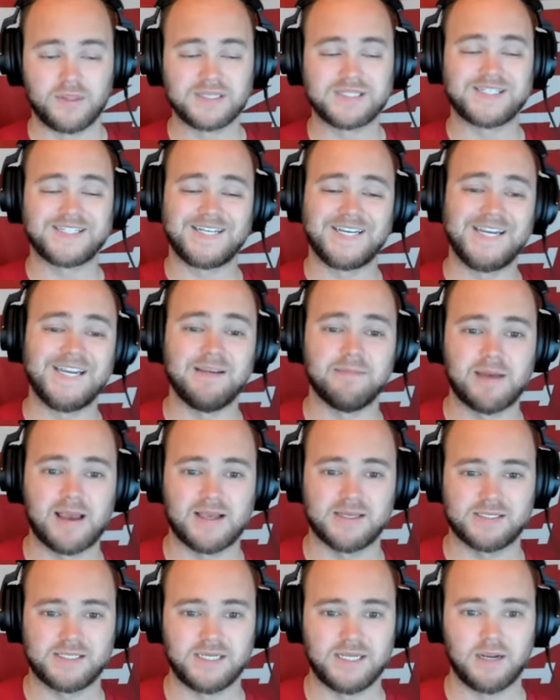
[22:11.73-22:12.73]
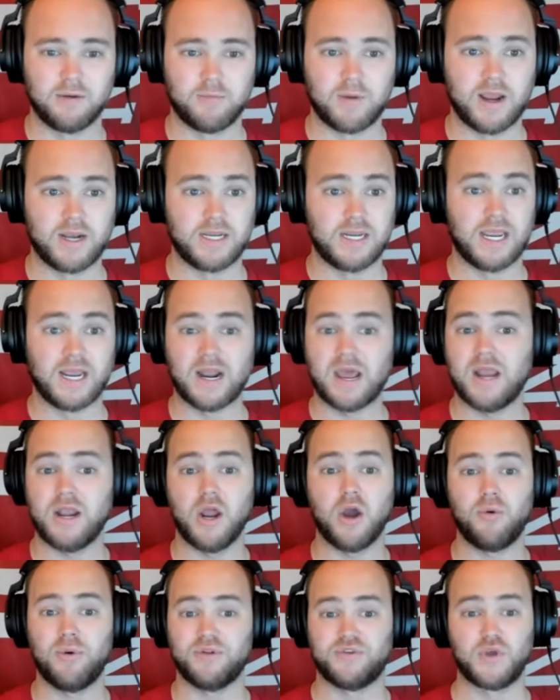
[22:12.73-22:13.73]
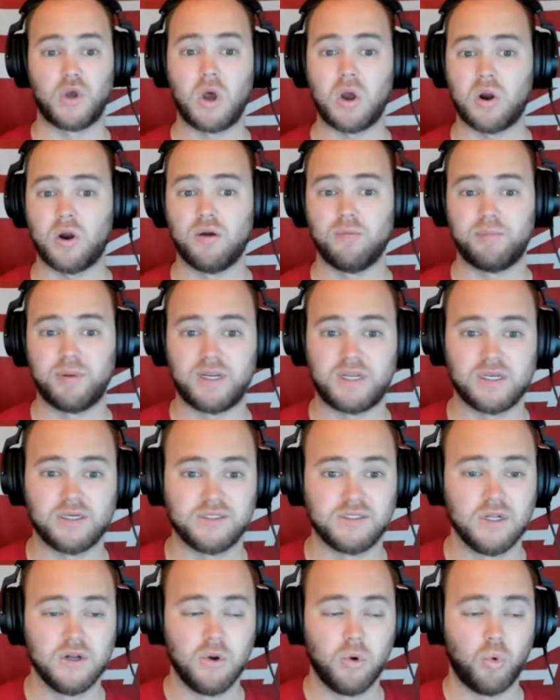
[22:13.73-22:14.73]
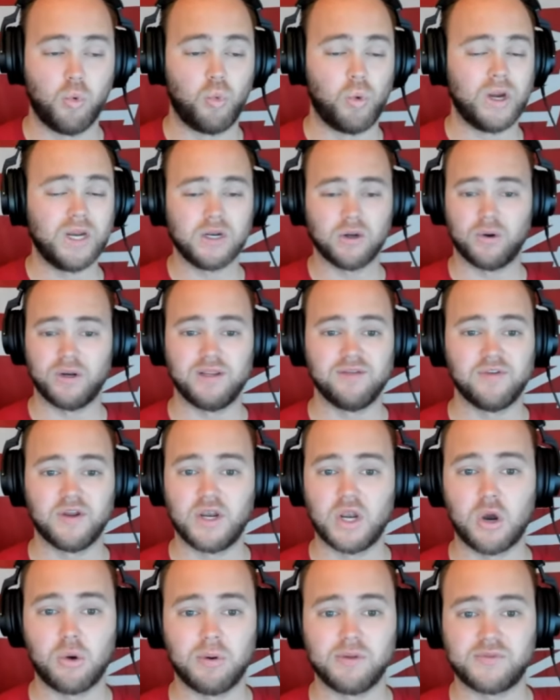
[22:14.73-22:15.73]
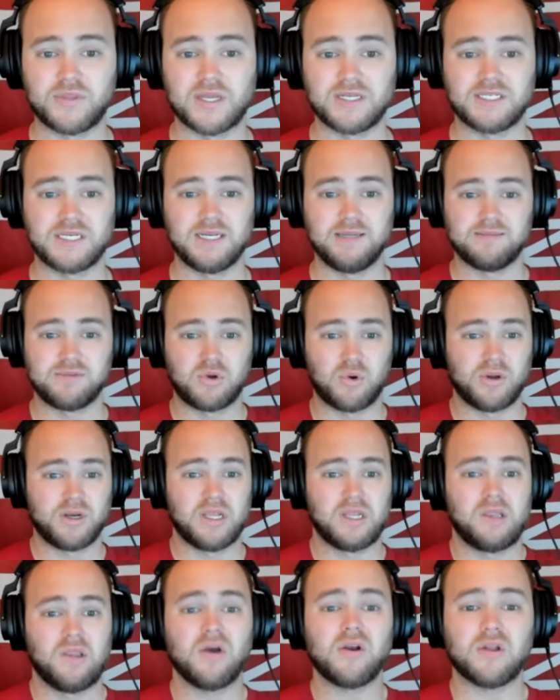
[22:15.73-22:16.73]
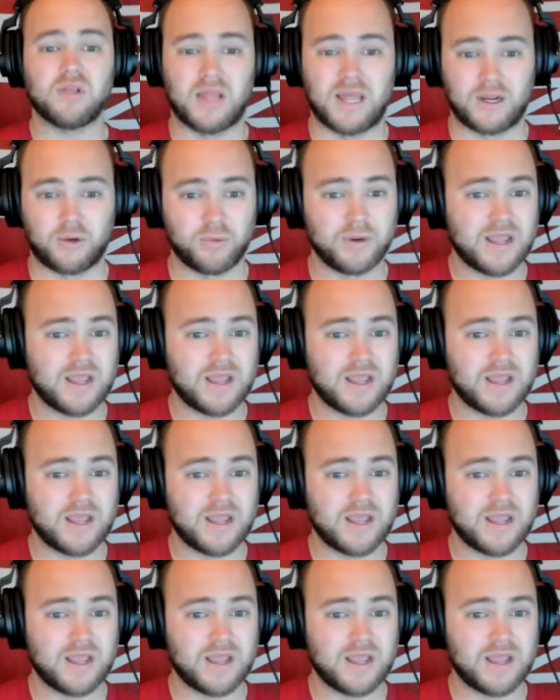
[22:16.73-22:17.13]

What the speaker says: This team has to get ready. And I know it's hard because we don't even know what that team's going to look like.